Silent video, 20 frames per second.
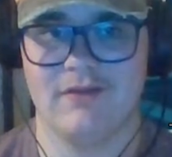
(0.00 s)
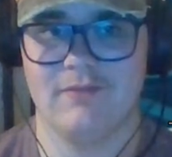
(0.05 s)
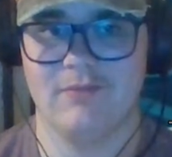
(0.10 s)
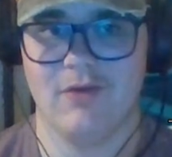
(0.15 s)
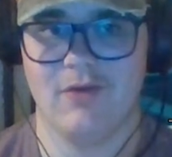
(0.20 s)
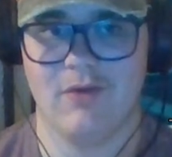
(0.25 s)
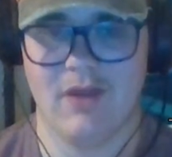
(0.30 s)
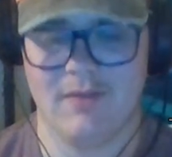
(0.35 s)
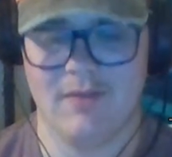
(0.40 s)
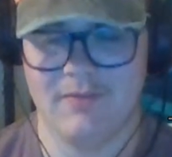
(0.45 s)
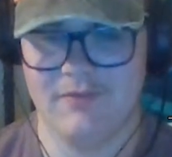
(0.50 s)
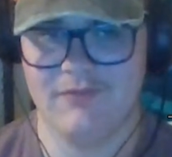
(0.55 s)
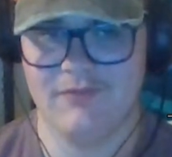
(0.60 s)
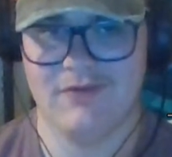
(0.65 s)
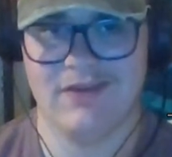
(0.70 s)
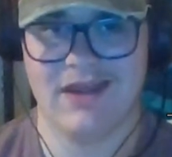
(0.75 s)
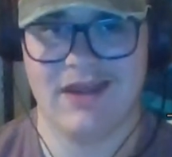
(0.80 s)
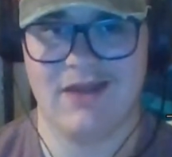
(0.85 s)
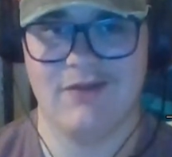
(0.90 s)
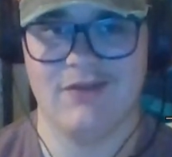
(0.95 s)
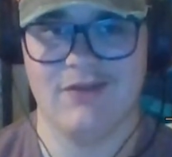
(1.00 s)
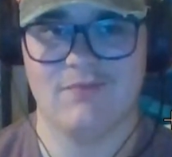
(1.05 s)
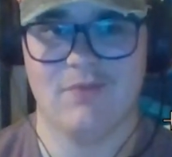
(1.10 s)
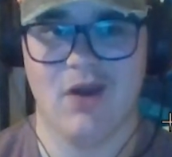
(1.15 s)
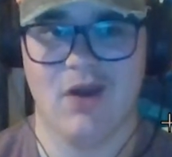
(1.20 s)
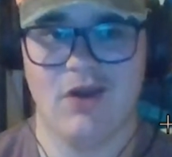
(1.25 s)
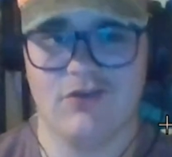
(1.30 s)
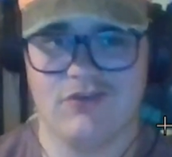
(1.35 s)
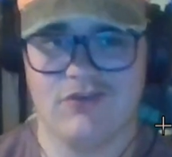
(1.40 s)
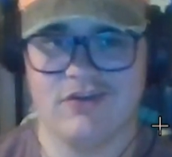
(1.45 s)
Bro, I be fucking out here
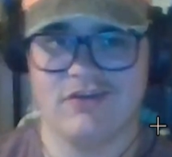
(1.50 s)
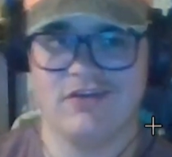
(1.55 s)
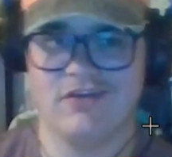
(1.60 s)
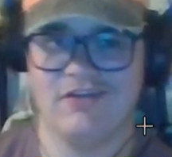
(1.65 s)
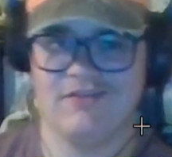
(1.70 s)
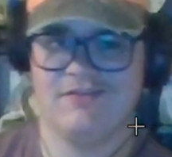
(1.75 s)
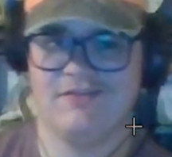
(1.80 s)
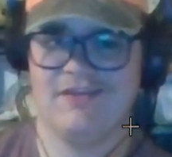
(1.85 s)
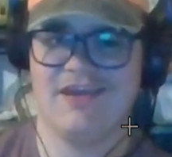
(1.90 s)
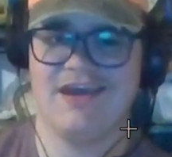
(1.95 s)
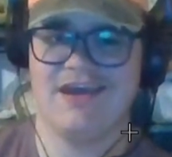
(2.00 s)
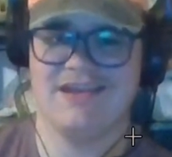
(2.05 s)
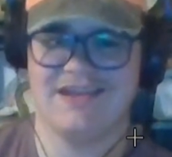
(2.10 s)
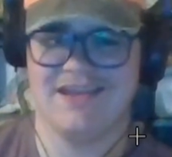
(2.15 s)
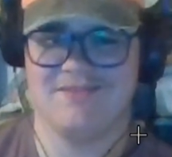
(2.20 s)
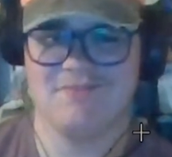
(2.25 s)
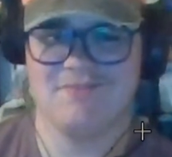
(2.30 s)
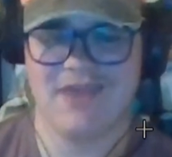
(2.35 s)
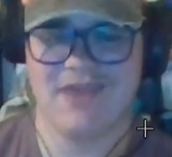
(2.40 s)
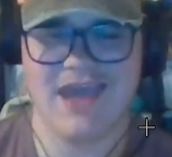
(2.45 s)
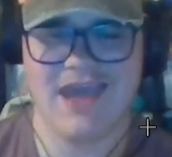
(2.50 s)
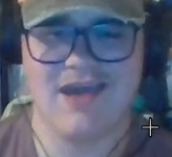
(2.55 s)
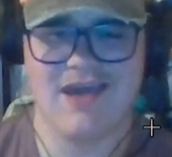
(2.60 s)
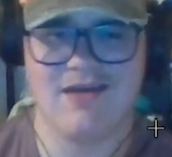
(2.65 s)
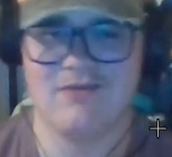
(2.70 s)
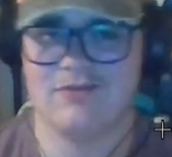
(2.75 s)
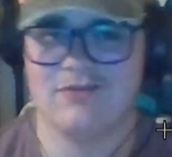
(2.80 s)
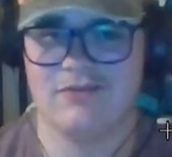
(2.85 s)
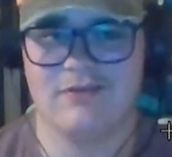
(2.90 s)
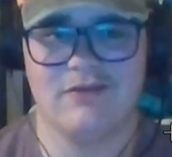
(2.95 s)
monitoring uh, goddamn
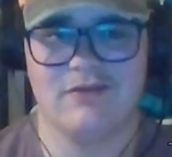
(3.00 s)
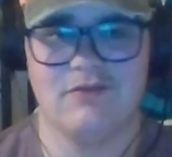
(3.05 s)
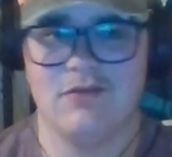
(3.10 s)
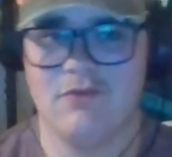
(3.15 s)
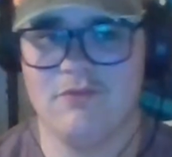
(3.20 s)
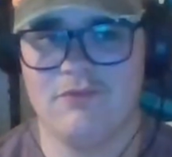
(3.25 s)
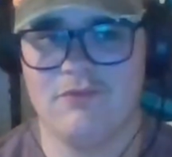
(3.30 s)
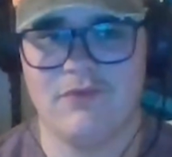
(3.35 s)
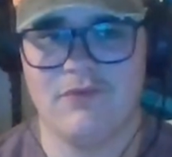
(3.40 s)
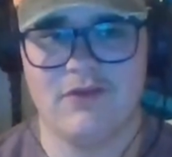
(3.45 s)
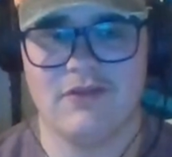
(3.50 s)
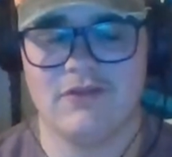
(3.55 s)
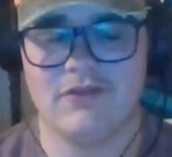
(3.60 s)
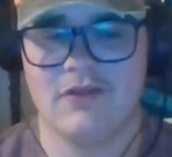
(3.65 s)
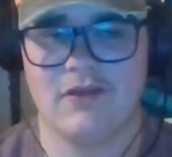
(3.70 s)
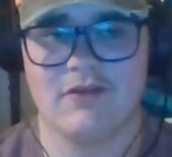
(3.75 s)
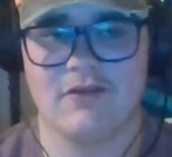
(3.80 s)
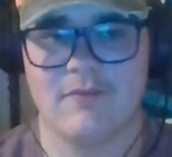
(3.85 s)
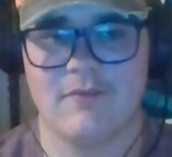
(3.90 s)
cows. I don't know what fuck you talking